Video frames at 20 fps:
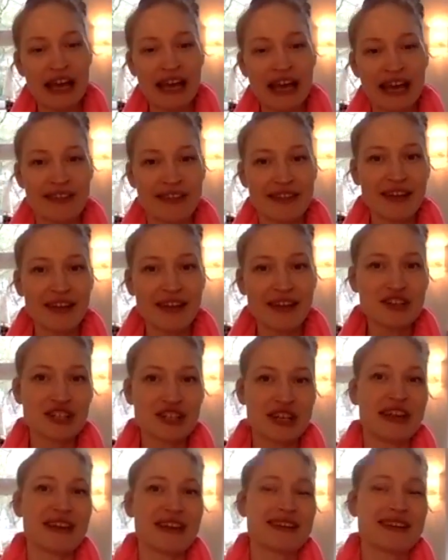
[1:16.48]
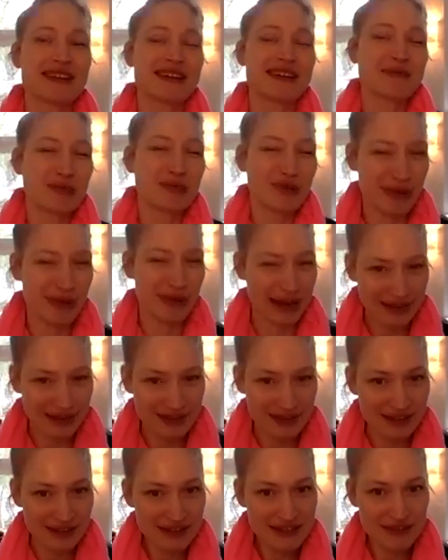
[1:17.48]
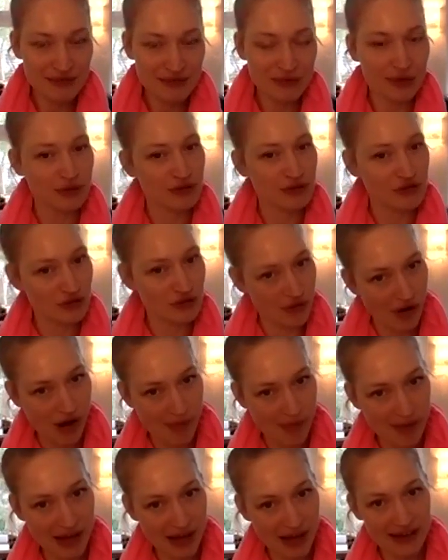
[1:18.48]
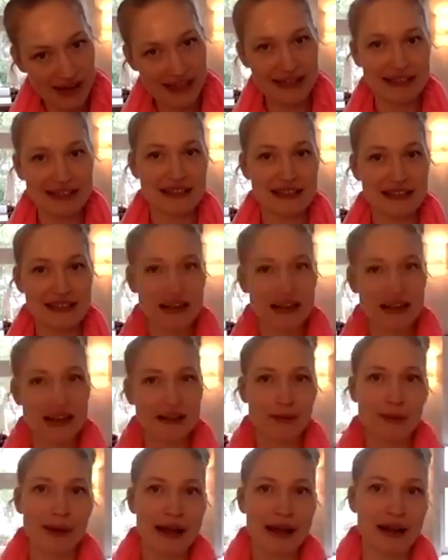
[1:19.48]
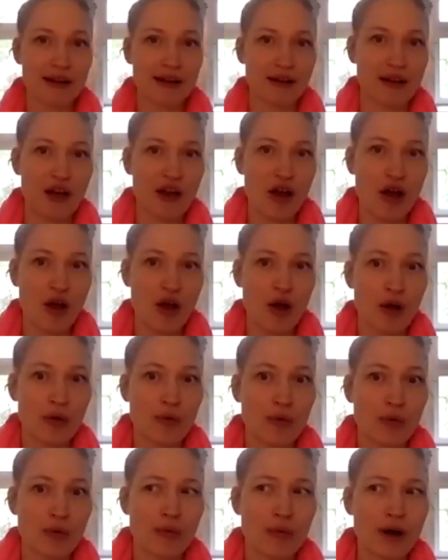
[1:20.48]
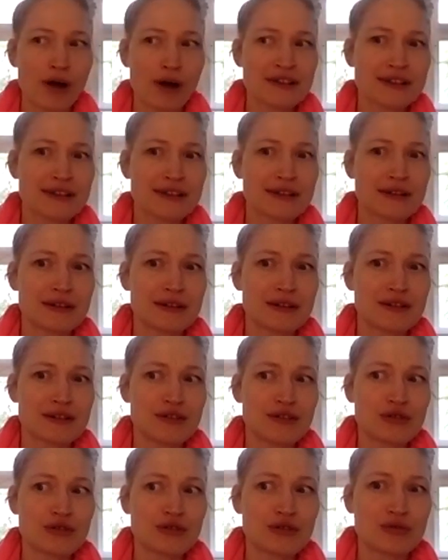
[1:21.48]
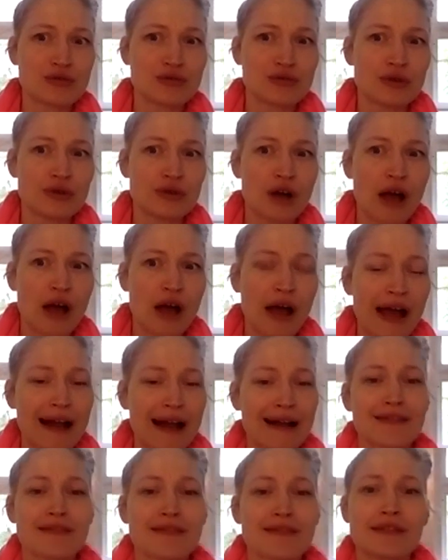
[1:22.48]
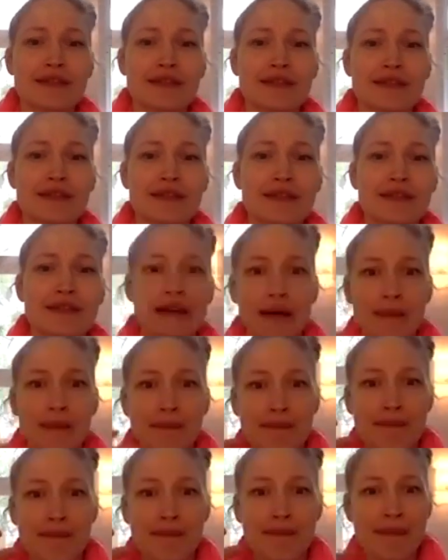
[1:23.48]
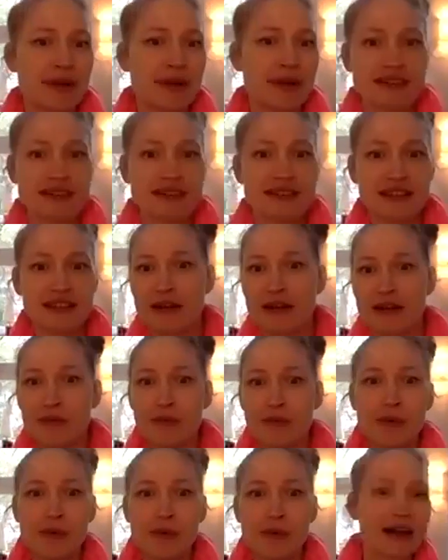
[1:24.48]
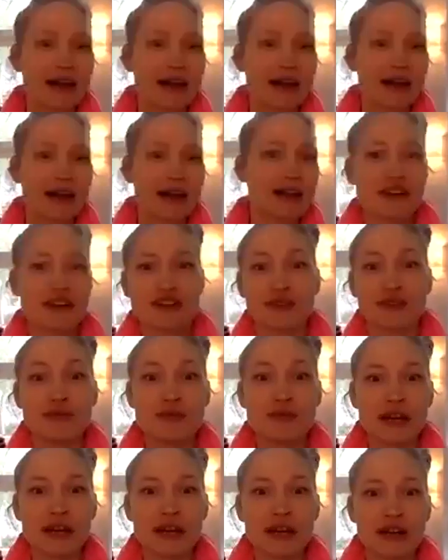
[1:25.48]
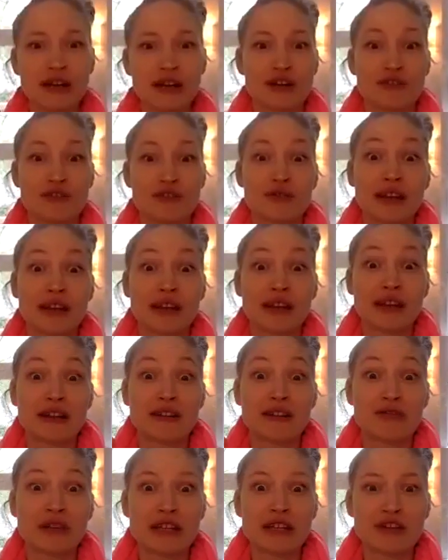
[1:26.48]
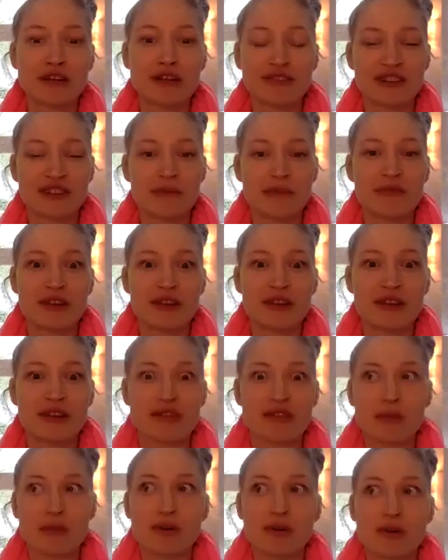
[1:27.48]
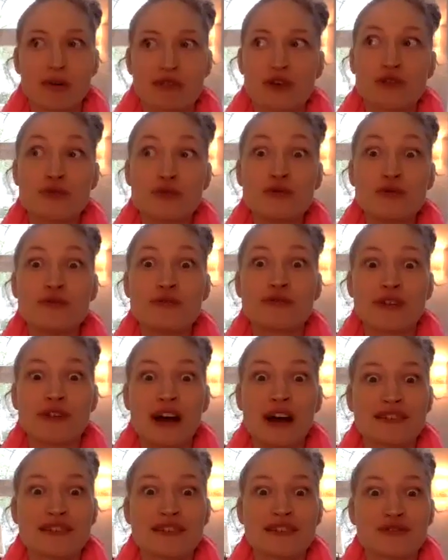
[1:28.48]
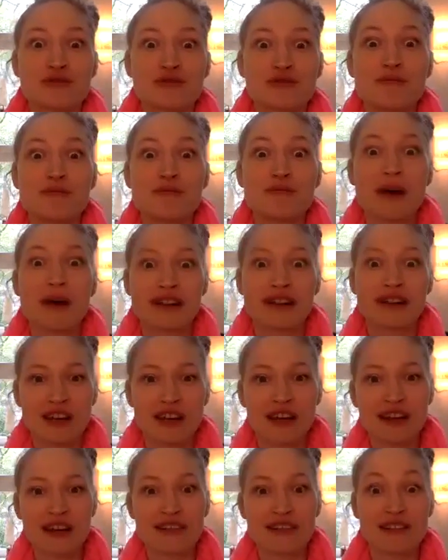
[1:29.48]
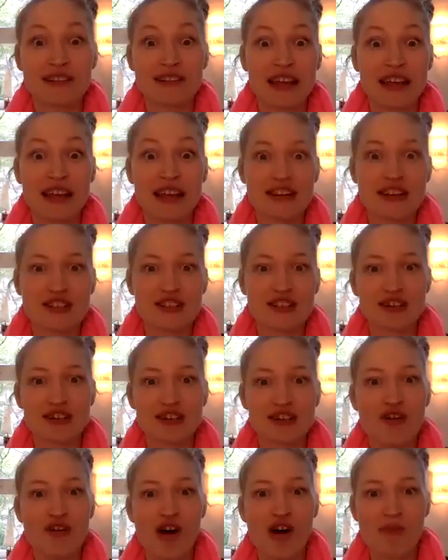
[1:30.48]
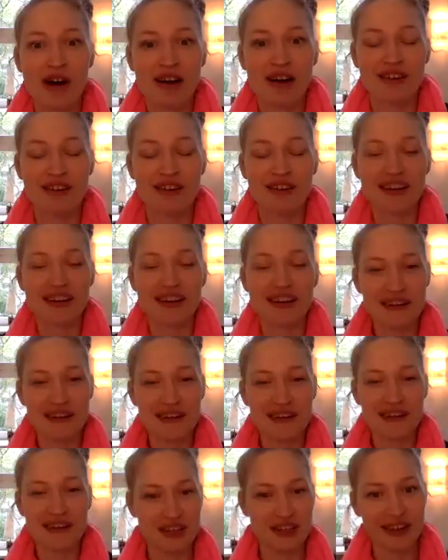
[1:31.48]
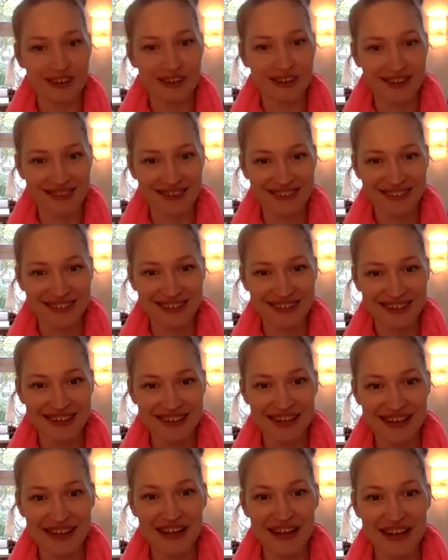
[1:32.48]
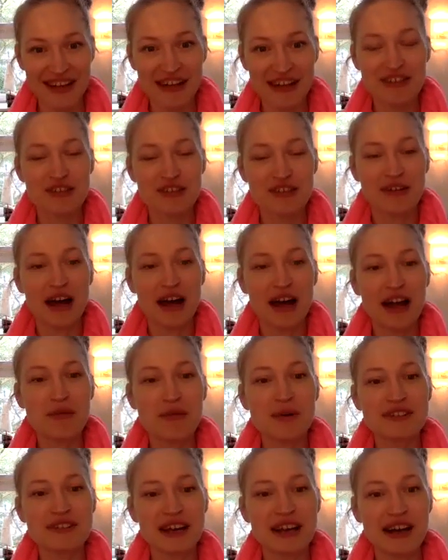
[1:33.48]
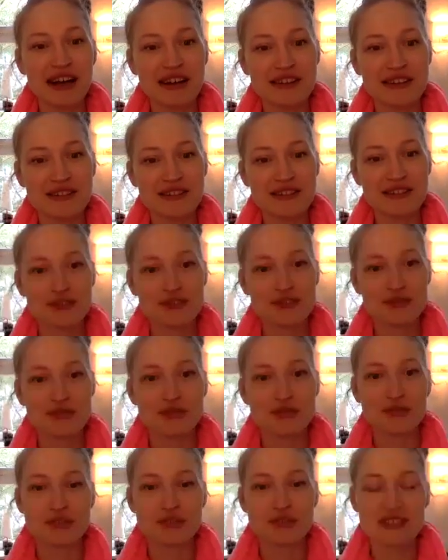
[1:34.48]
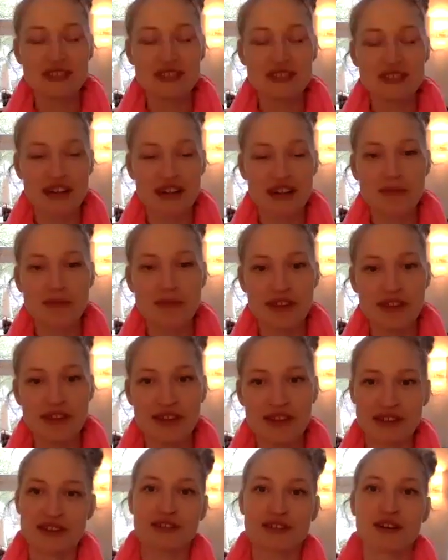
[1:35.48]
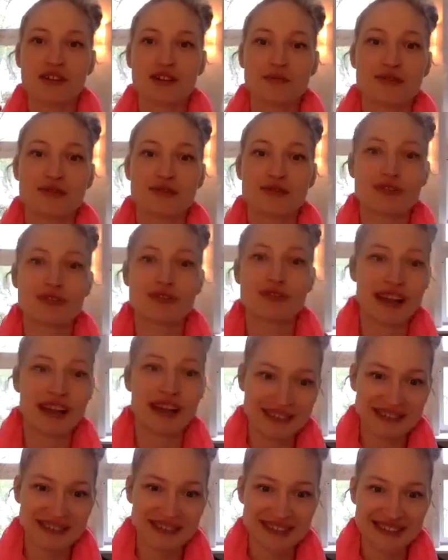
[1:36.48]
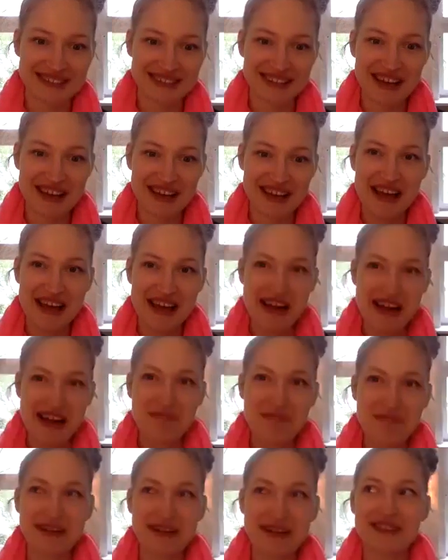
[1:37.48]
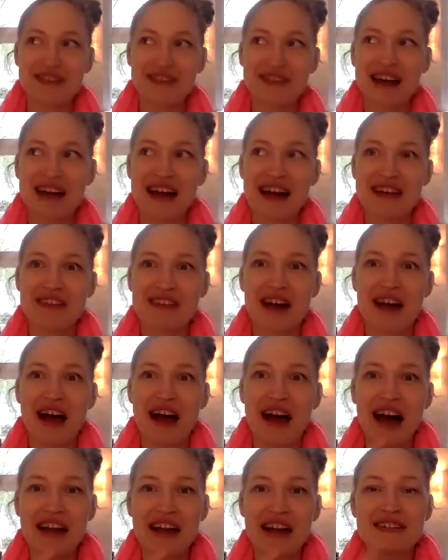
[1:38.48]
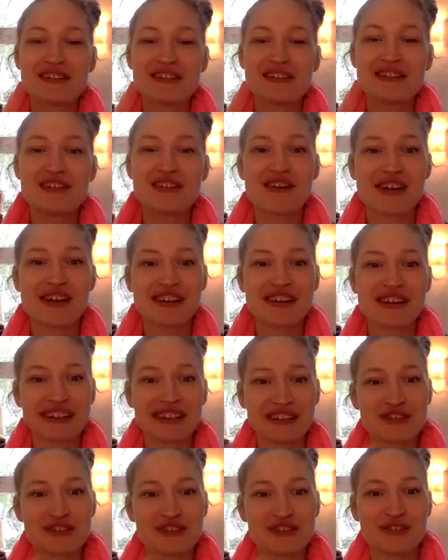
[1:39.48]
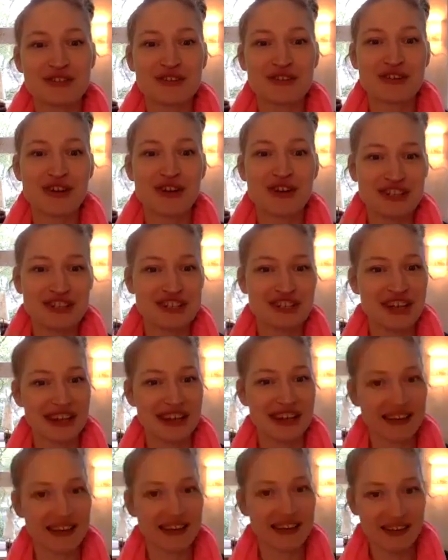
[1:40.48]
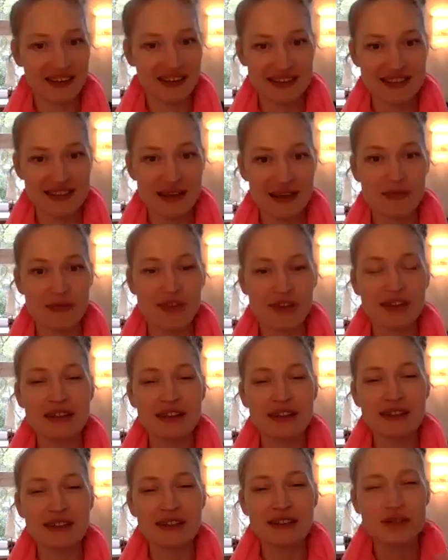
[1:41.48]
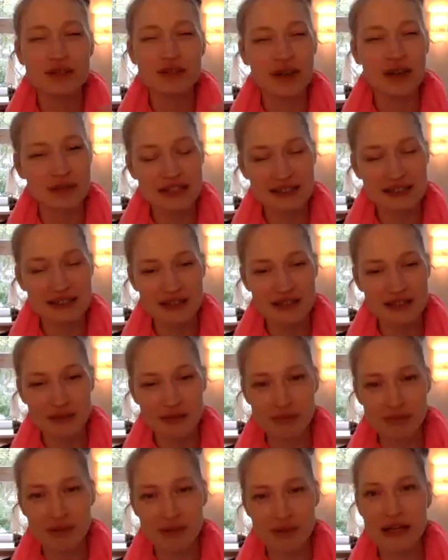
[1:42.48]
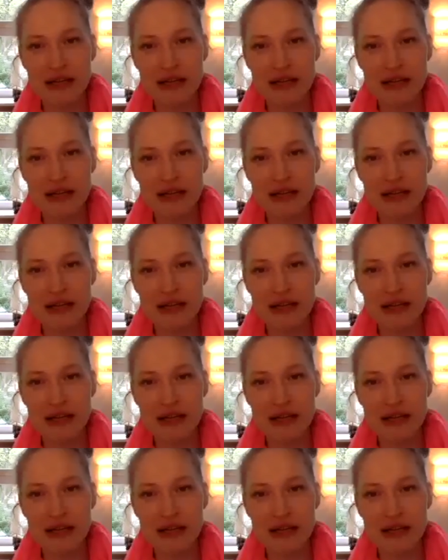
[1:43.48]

And then a shaking practice for trauma is like, well, what do healthy mammals in wild nature do in order to get rid of something that was too fast, too much, / a trauma? They shake. So I want us to do something that is not a practice, but rather unlearning to not shake. Something incredibly simple.